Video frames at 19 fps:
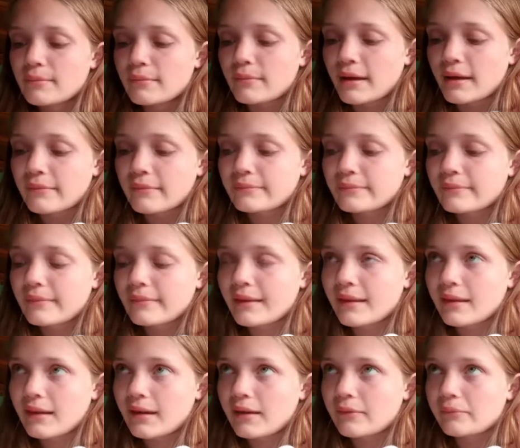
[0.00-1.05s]
but
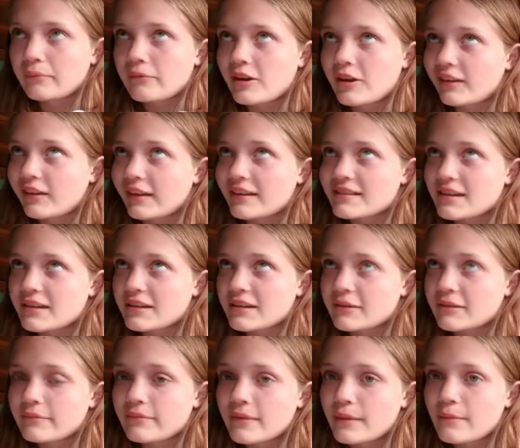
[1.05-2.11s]
I realized it could
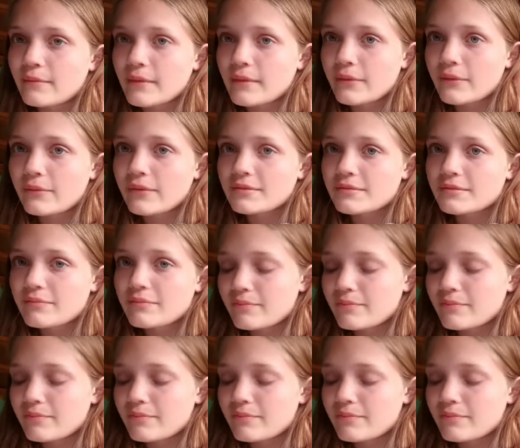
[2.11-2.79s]
have been, it was